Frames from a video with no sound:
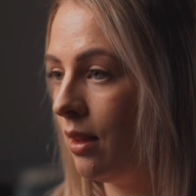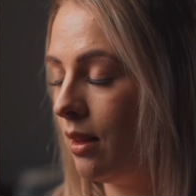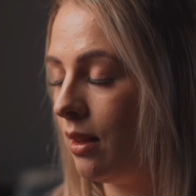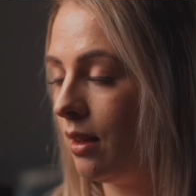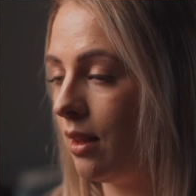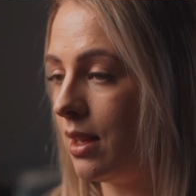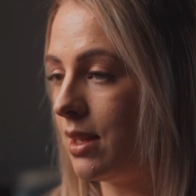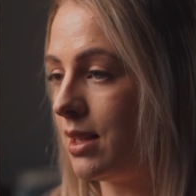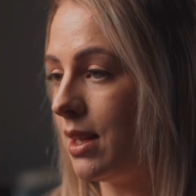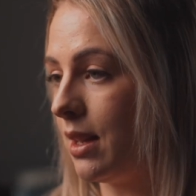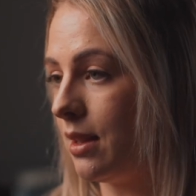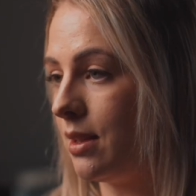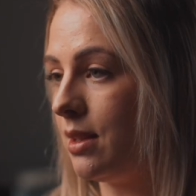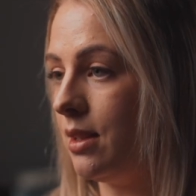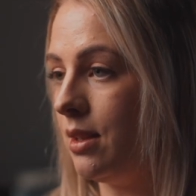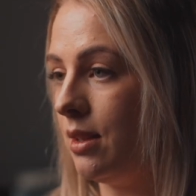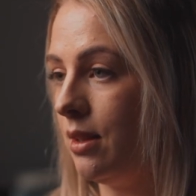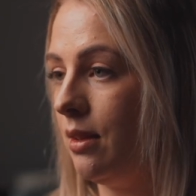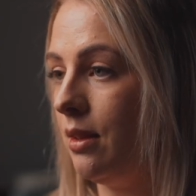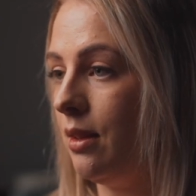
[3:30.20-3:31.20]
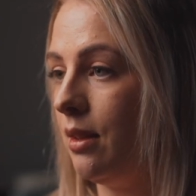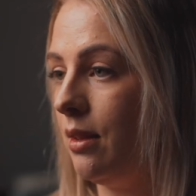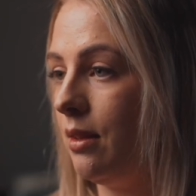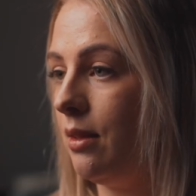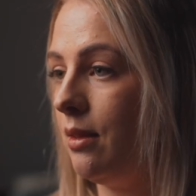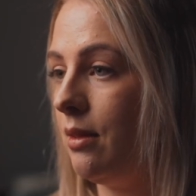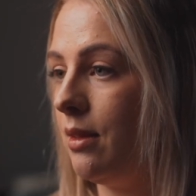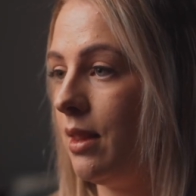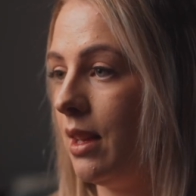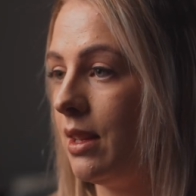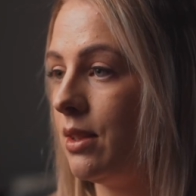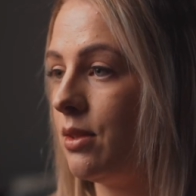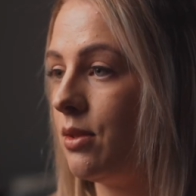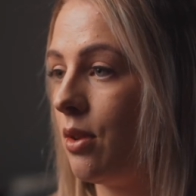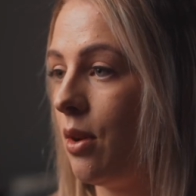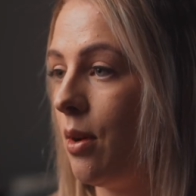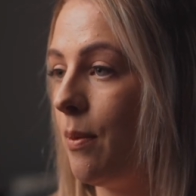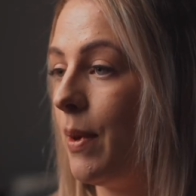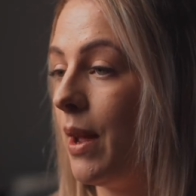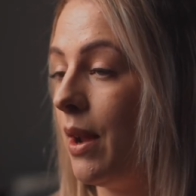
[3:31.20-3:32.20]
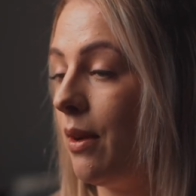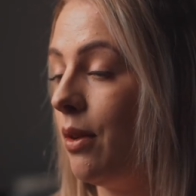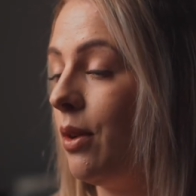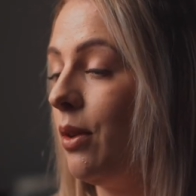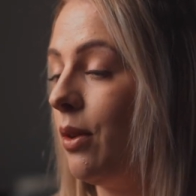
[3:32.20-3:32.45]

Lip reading: his accident that things got better, and